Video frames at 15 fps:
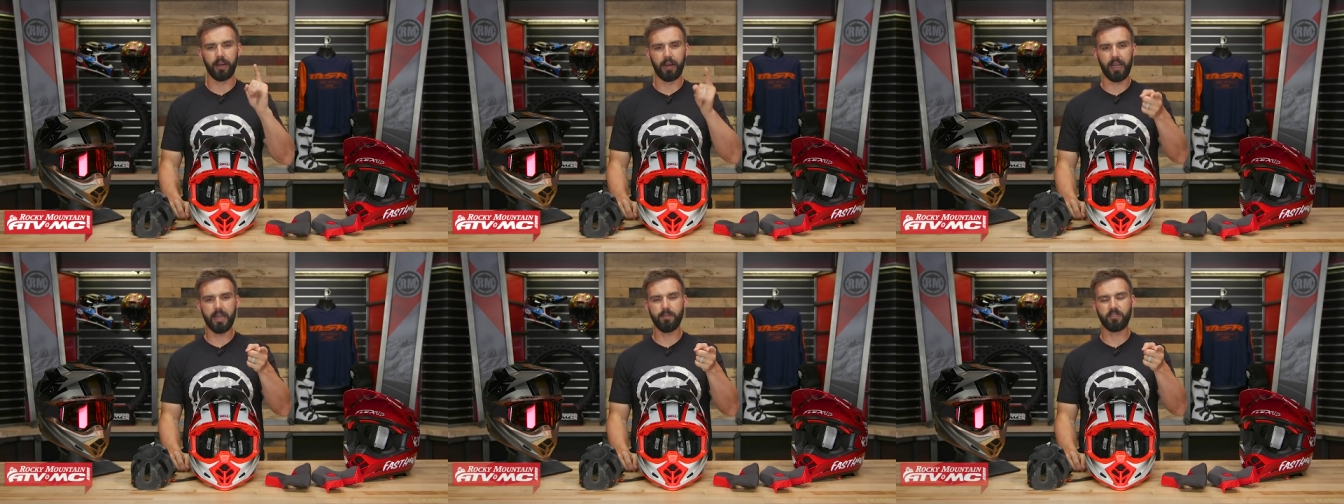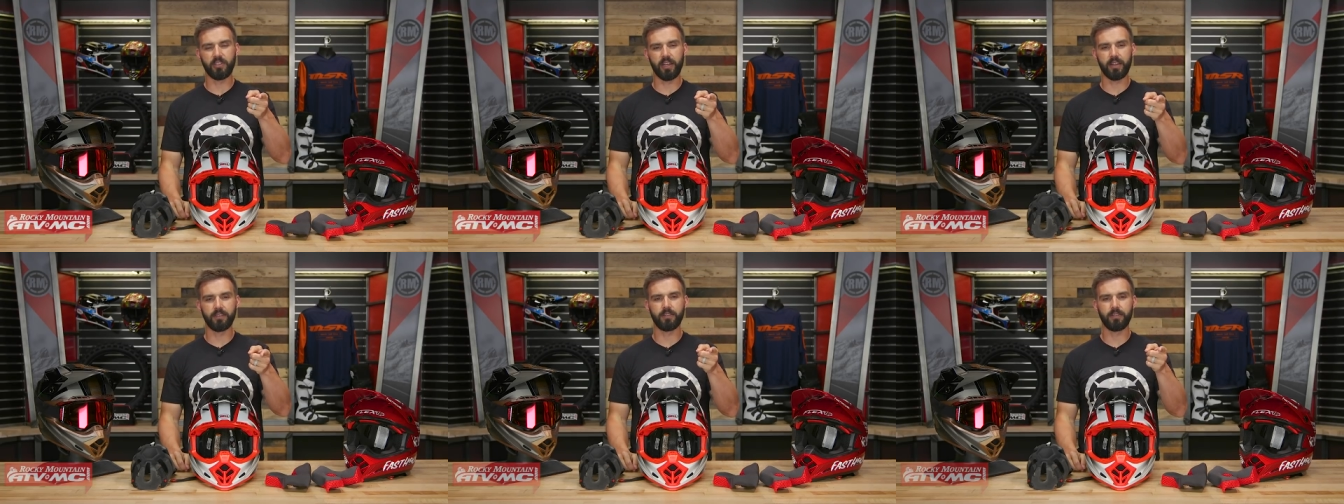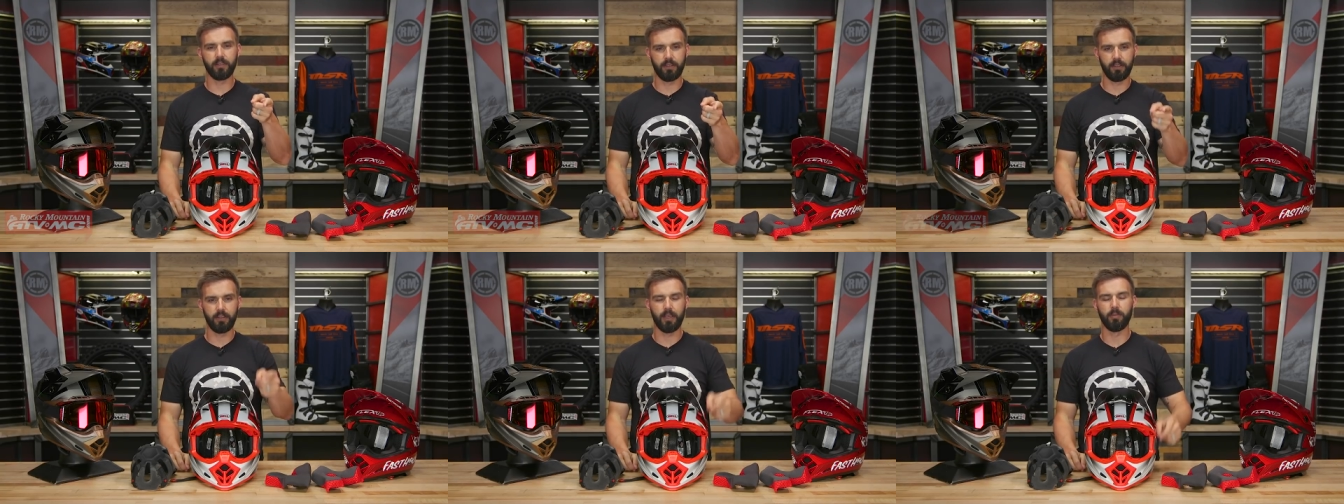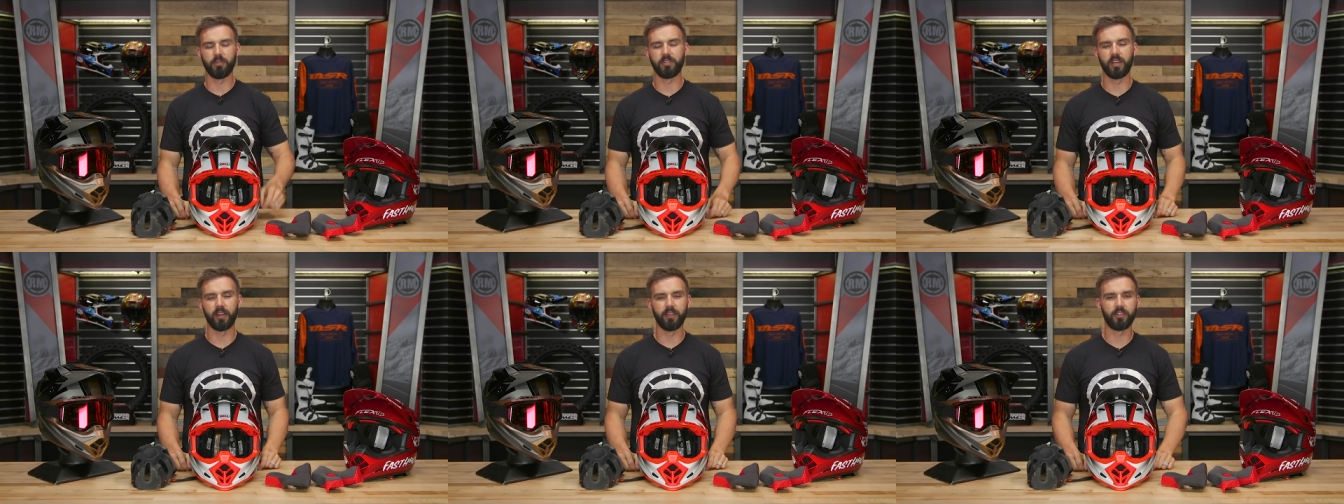I am Chase, and we'll
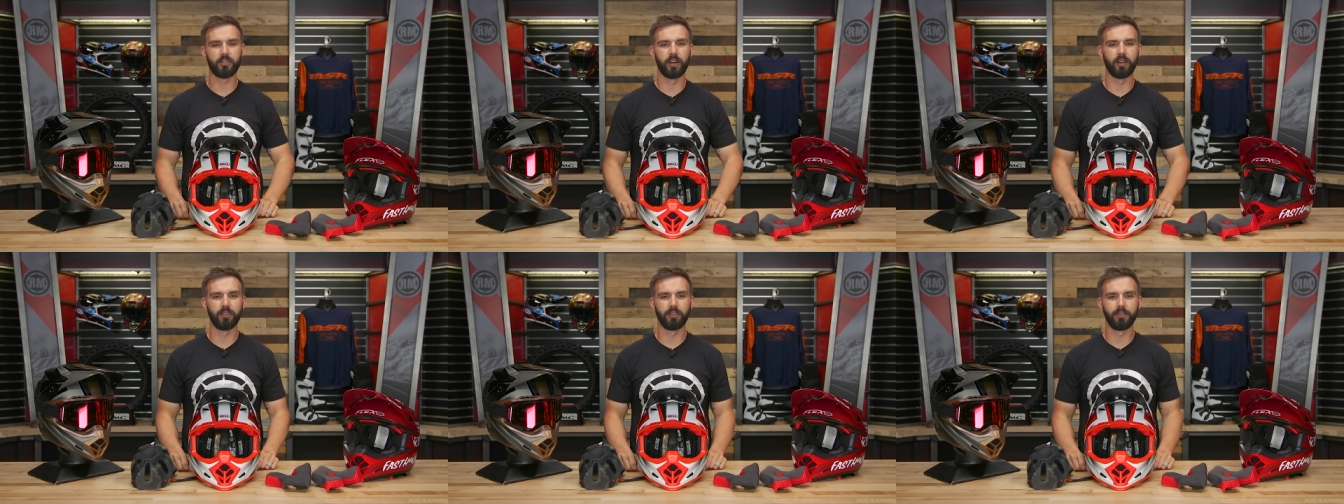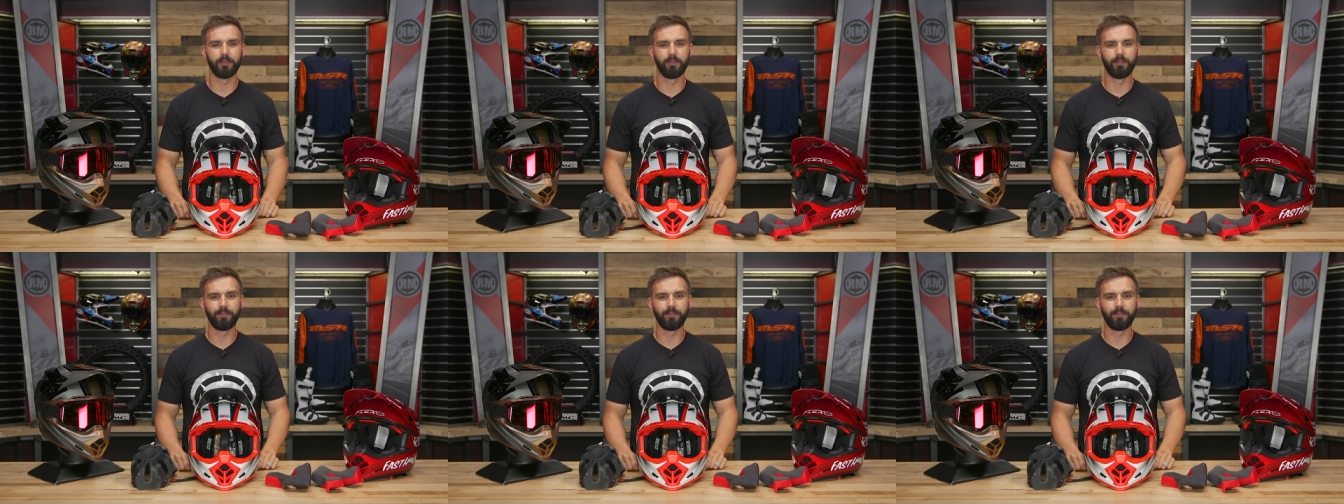see you on the trails.